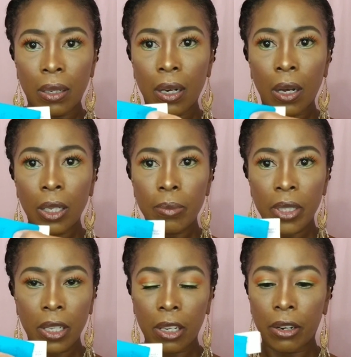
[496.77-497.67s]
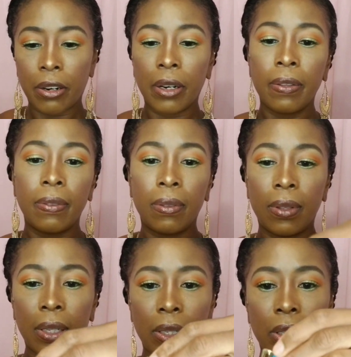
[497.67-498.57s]
columns here,
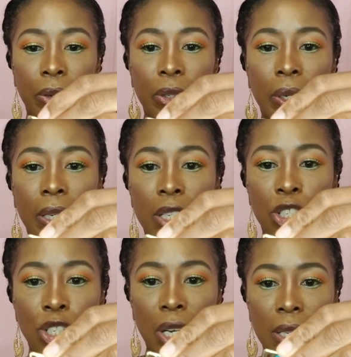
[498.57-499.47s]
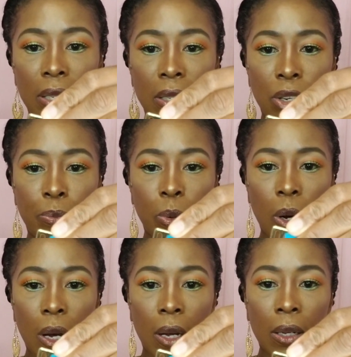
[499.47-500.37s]
you know, you can adjust your
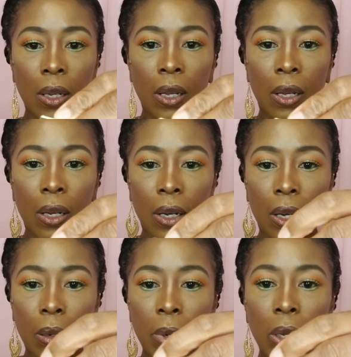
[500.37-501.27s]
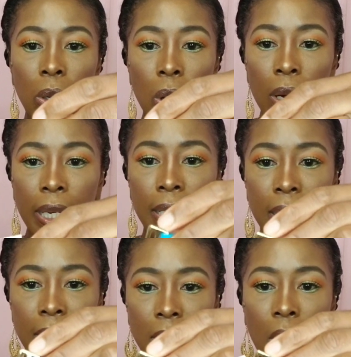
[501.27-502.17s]
bra um, along in
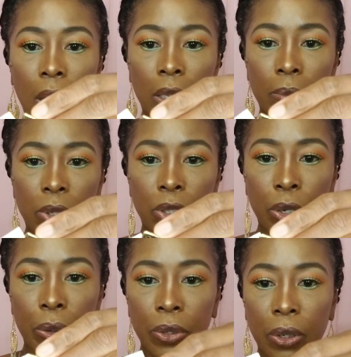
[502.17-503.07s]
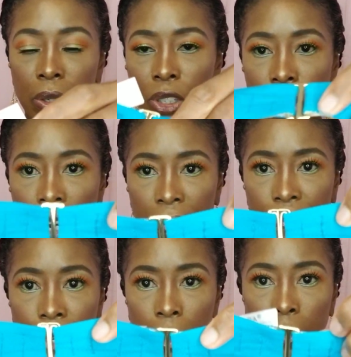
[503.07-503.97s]
these columns. So you can start
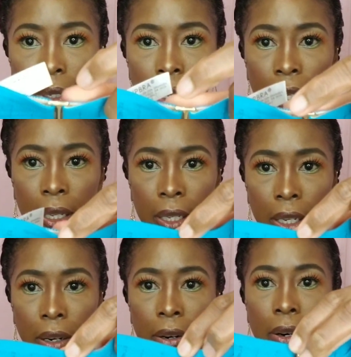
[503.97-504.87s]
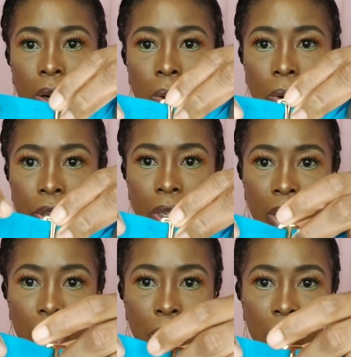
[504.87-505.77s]
from here or you
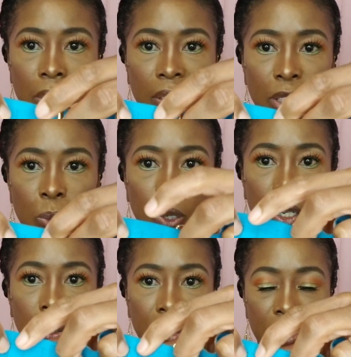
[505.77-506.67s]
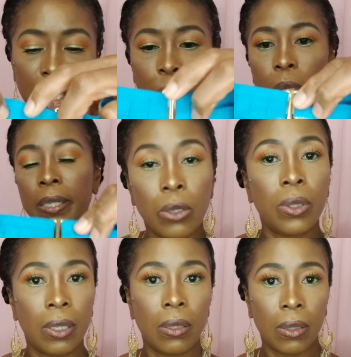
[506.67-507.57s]
can go to this one or this one. You know,
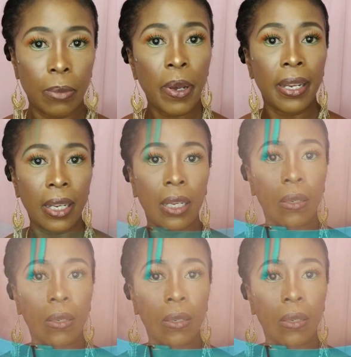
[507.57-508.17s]
to, depending